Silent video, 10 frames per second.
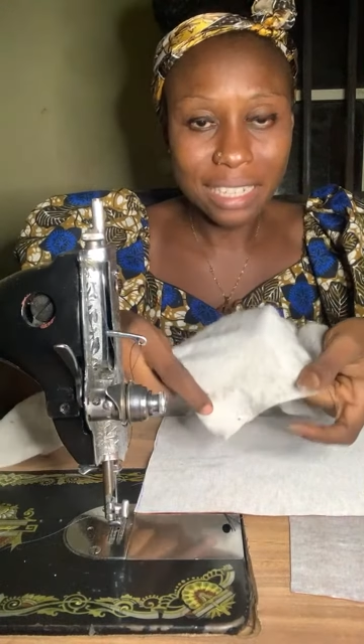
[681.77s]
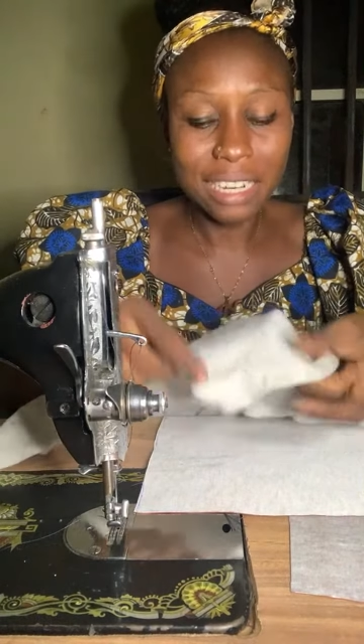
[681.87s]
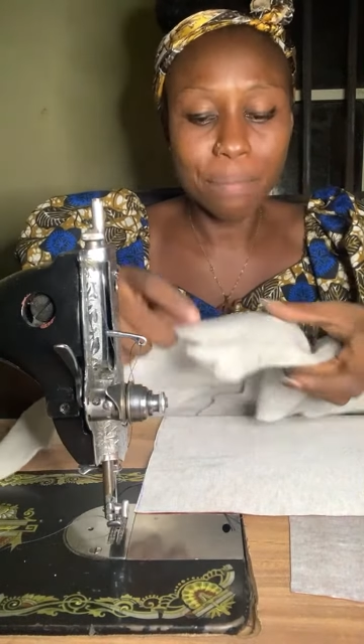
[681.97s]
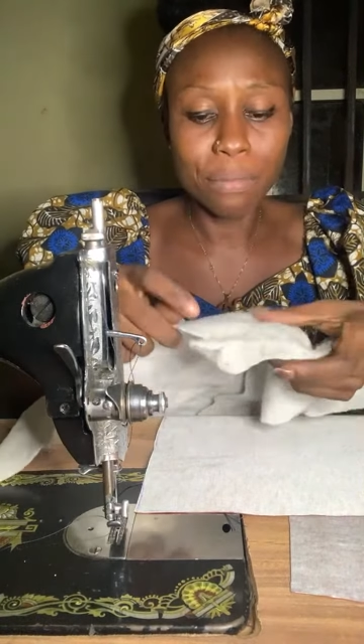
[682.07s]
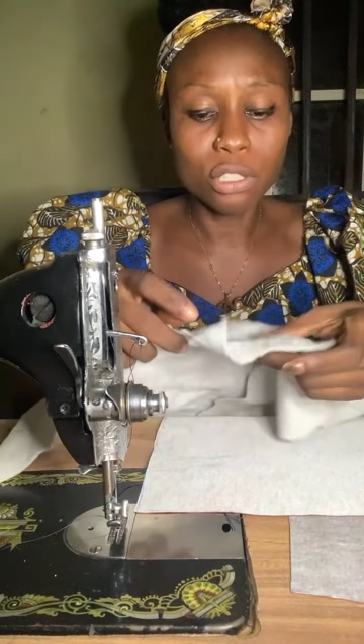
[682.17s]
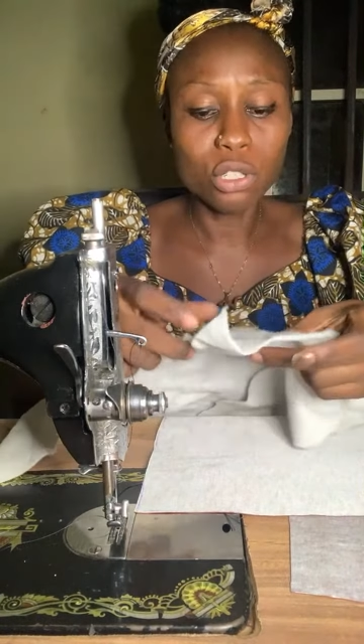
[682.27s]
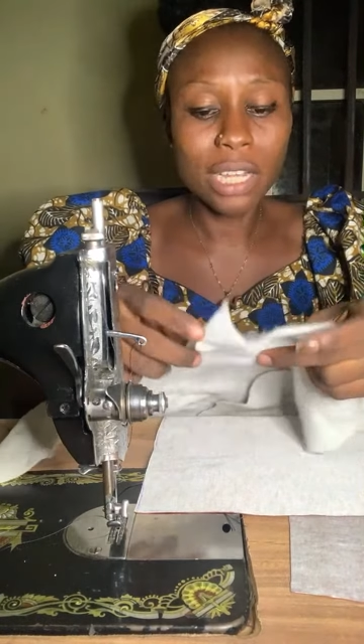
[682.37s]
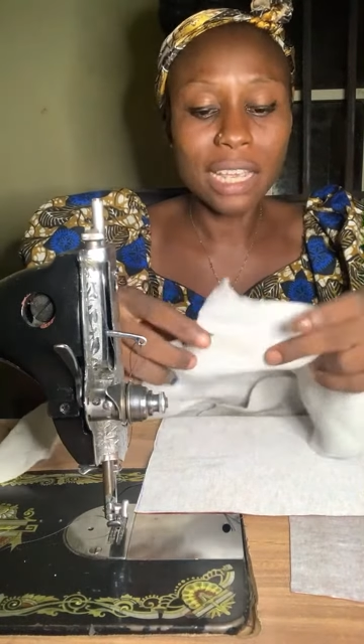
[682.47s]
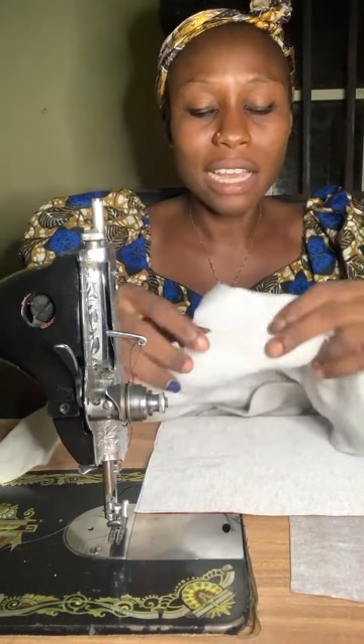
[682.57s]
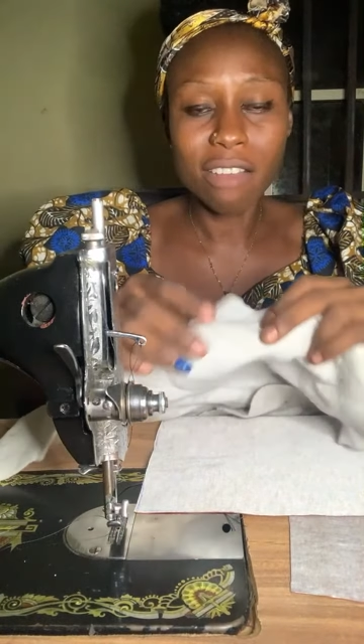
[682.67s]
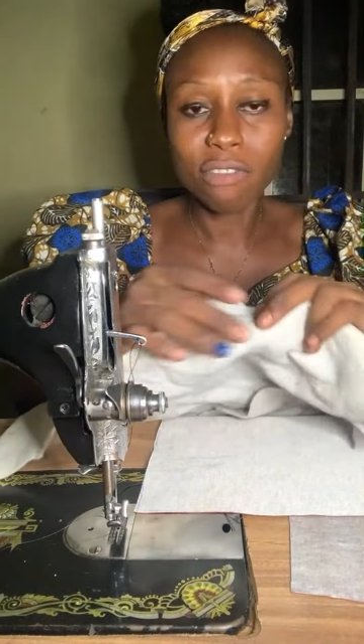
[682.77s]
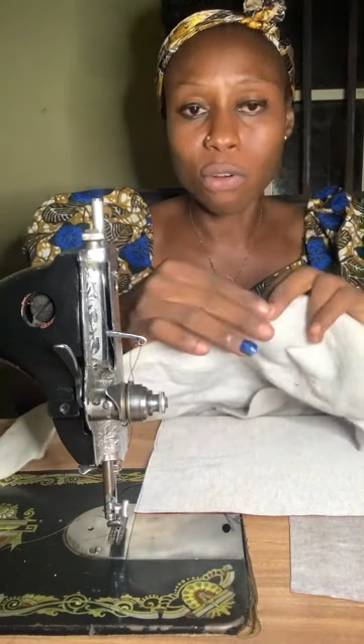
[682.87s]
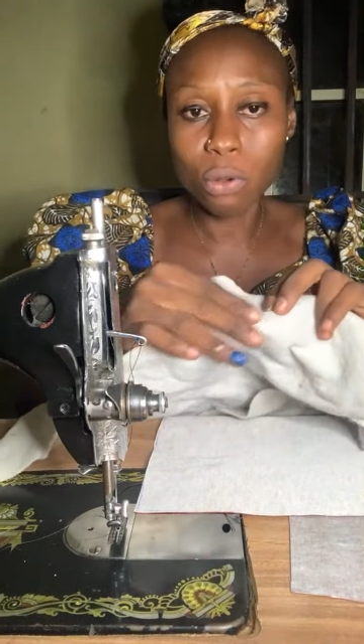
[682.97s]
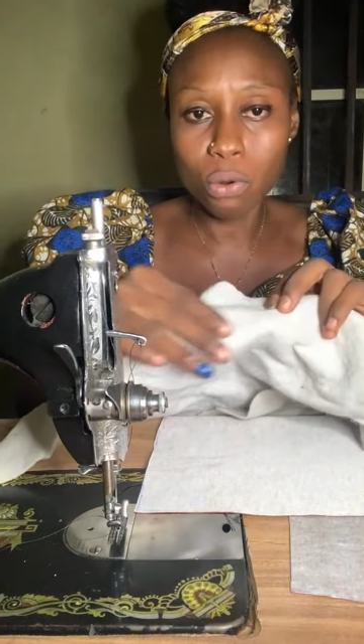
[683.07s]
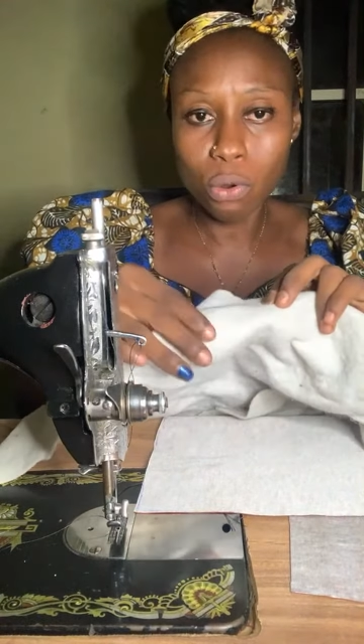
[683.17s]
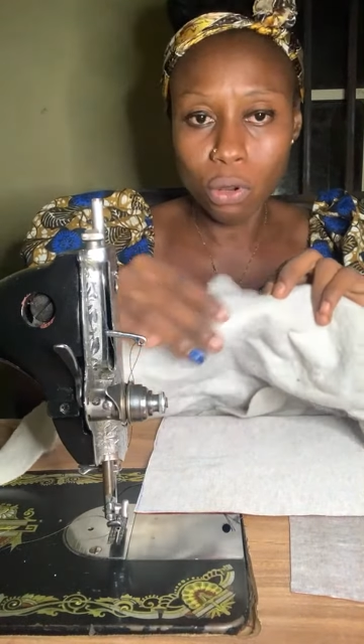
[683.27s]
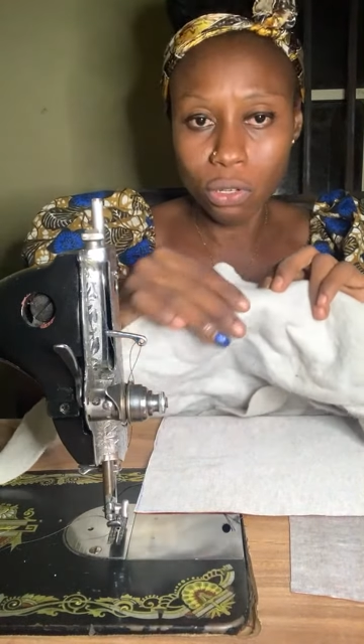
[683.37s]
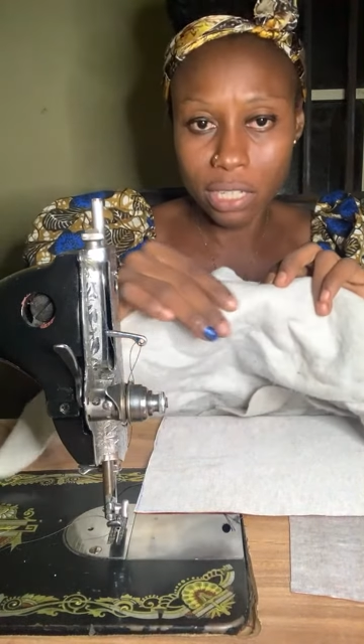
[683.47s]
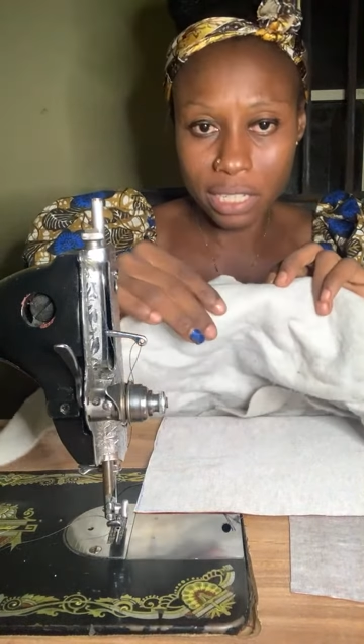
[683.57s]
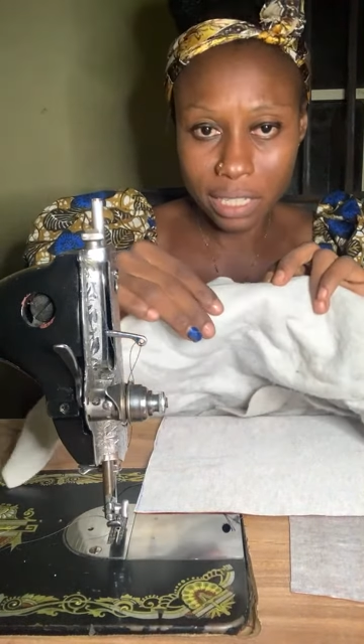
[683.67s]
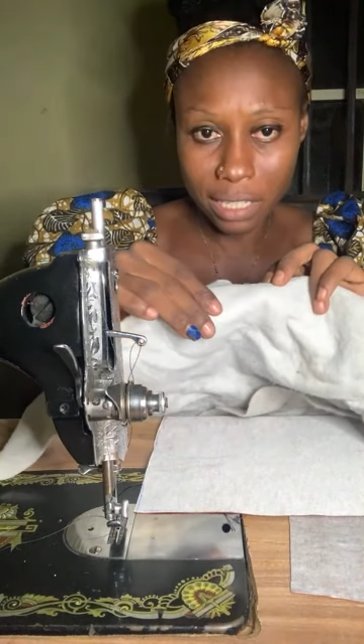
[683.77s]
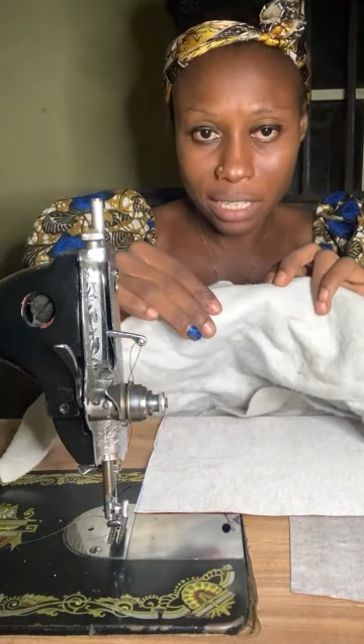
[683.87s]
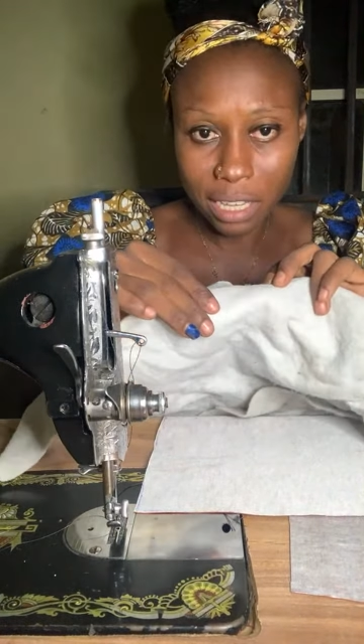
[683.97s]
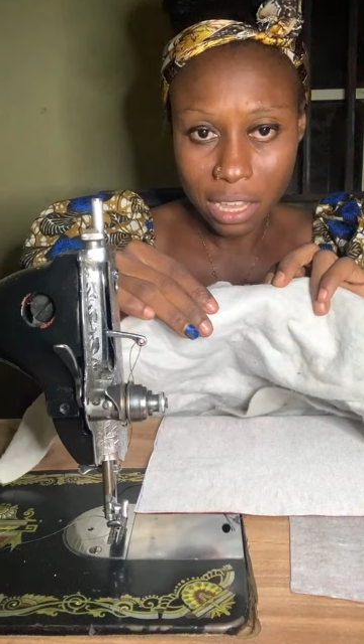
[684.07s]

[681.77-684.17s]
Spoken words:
They usually have glue on it.